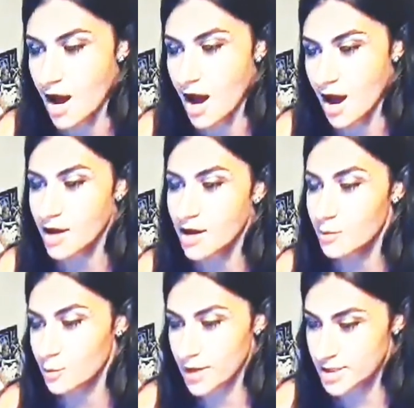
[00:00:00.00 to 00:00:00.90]
I
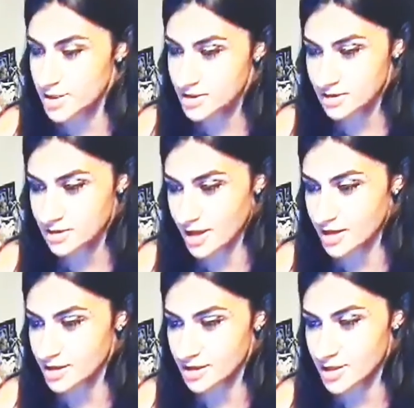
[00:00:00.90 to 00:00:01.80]
wish
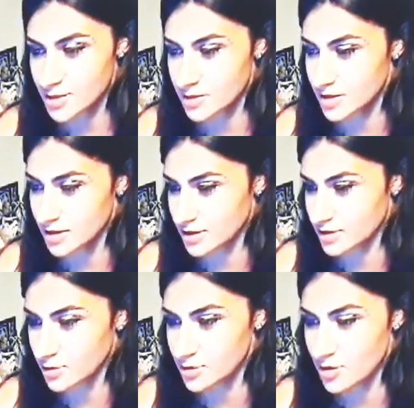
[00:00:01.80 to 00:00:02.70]
that he would have done like the
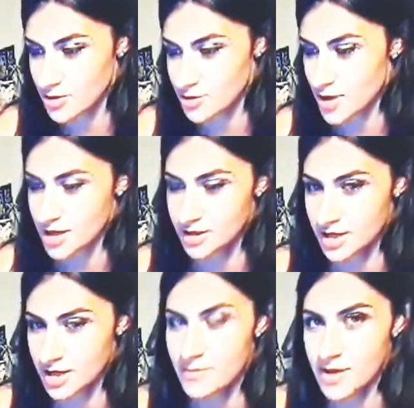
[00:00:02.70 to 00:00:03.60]
whole Yoda training
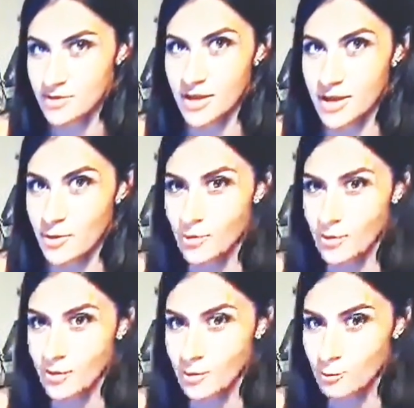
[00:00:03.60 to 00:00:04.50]
thing and then he like
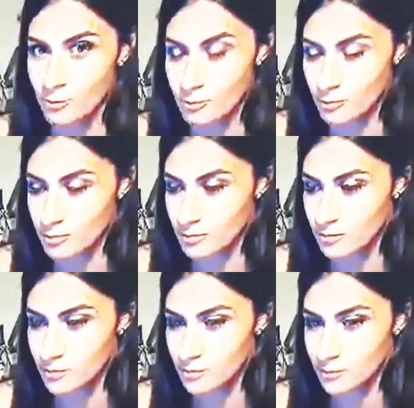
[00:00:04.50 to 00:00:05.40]

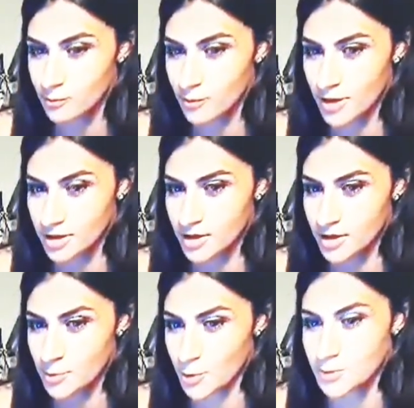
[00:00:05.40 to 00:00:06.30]
run and
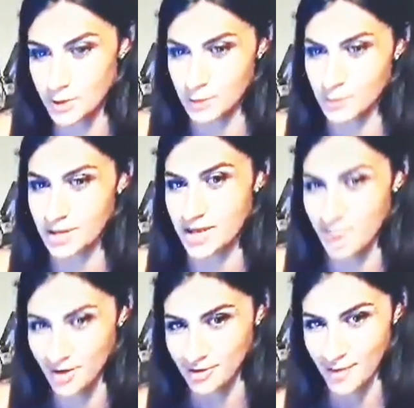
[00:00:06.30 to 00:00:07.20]
climb ropes like with him on her back.